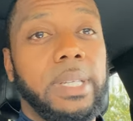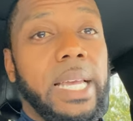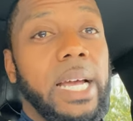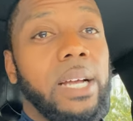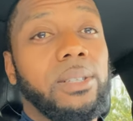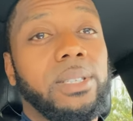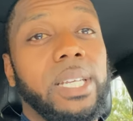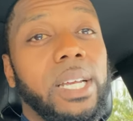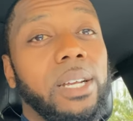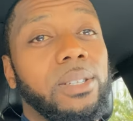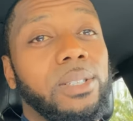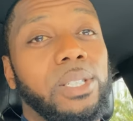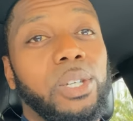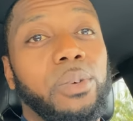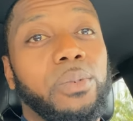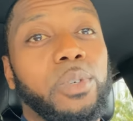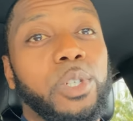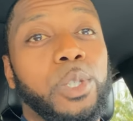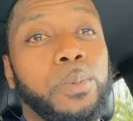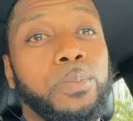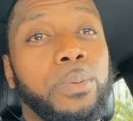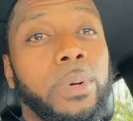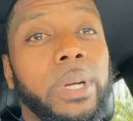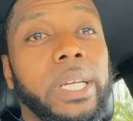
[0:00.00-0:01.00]
Downtown
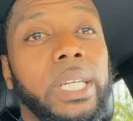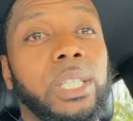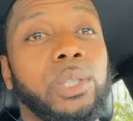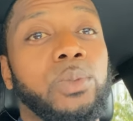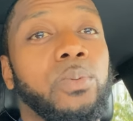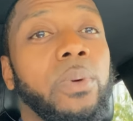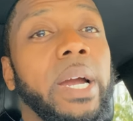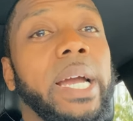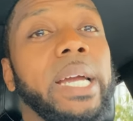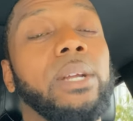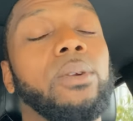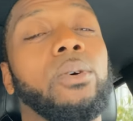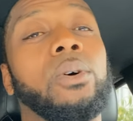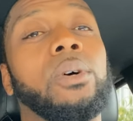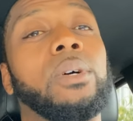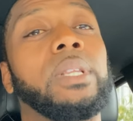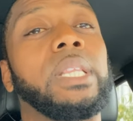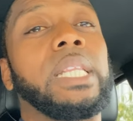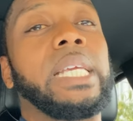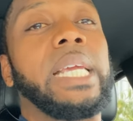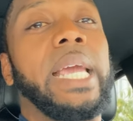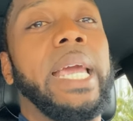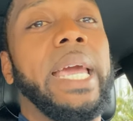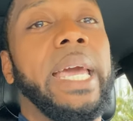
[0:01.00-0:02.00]
Silver Spring is right
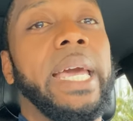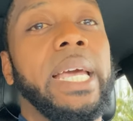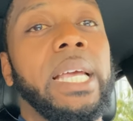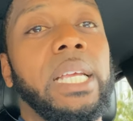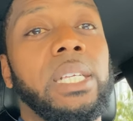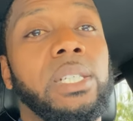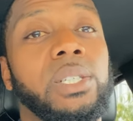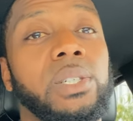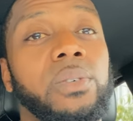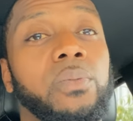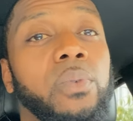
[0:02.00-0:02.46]
on the edge